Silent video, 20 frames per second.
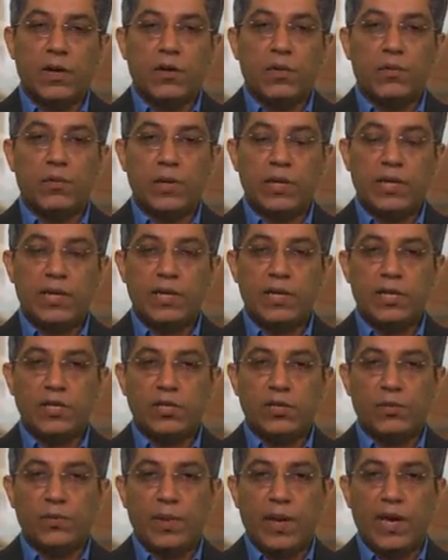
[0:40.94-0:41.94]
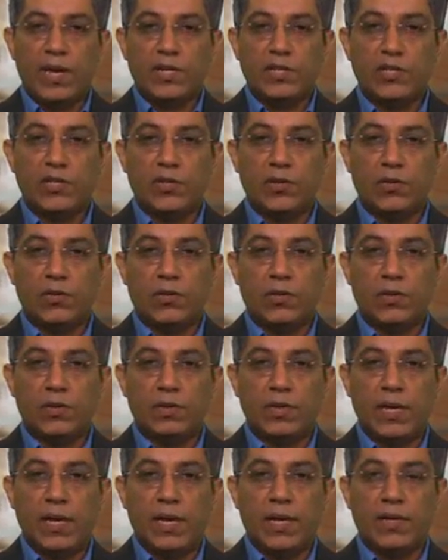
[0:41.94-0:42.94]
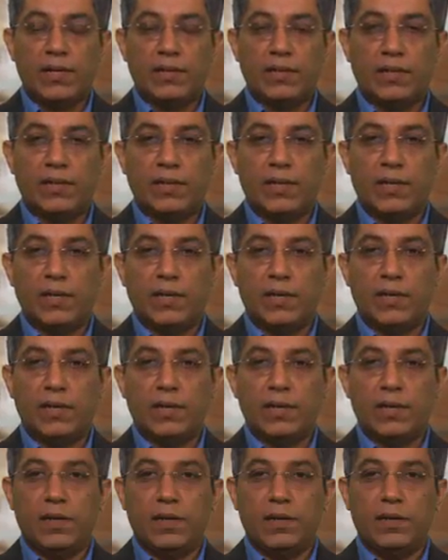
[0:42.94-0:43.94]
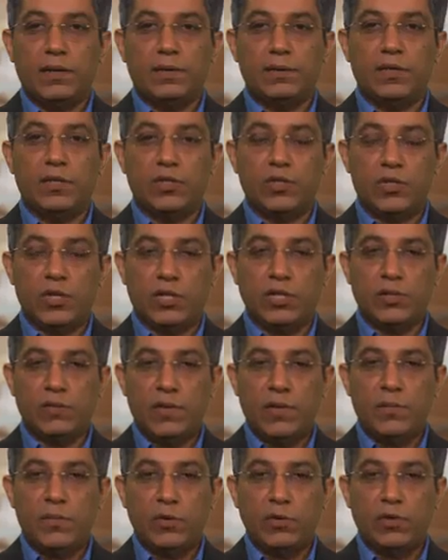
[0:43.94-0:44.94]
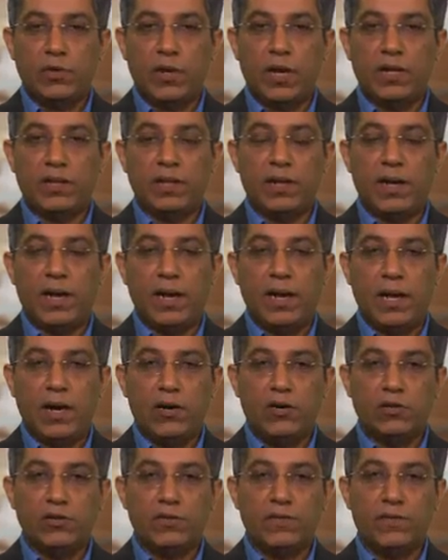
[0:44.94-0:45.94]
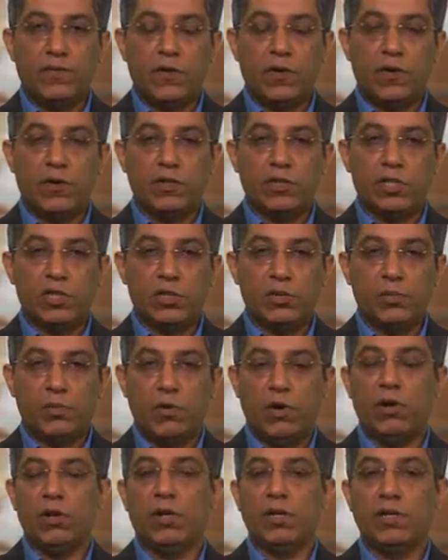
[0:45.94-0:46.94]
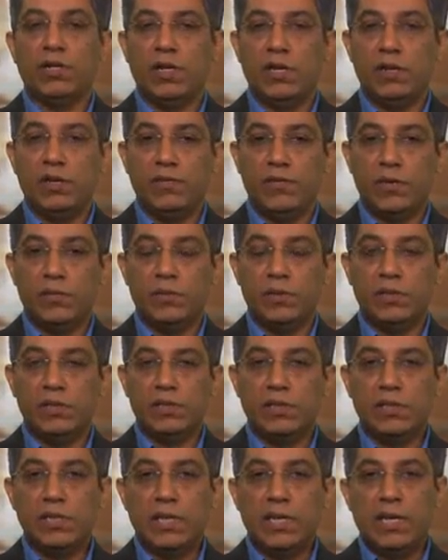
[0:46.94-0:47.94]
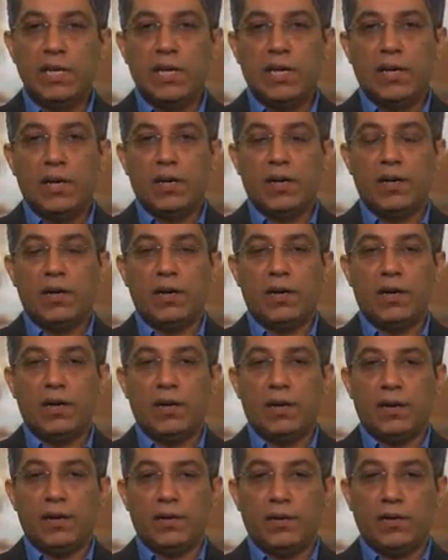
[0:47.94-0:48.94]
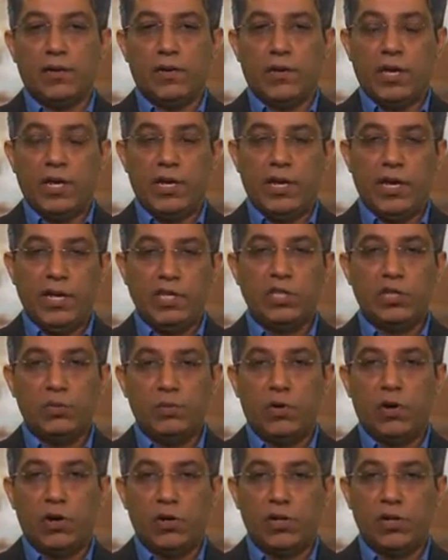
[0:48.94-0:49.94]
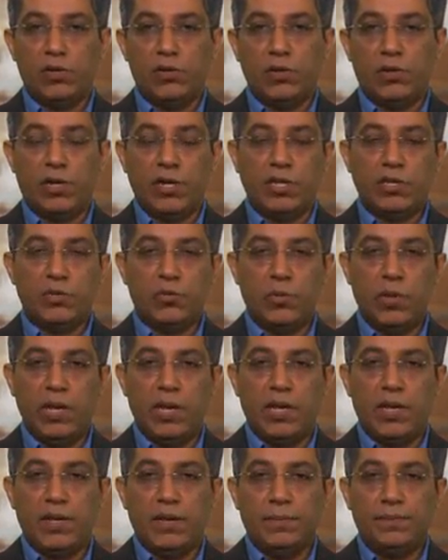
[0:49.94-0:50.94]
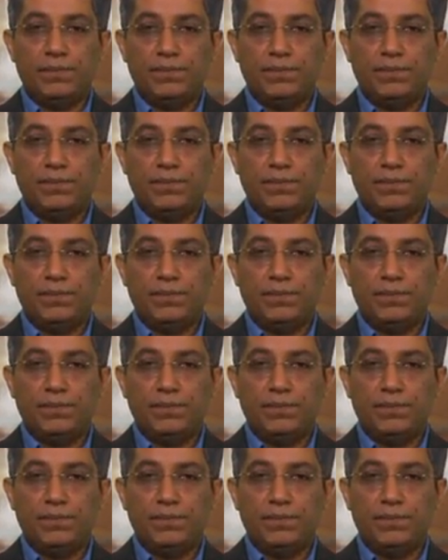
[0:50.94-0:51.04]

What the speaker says: we needed to make sure that the structure we put together allows for smaller deliverables in each module or each week,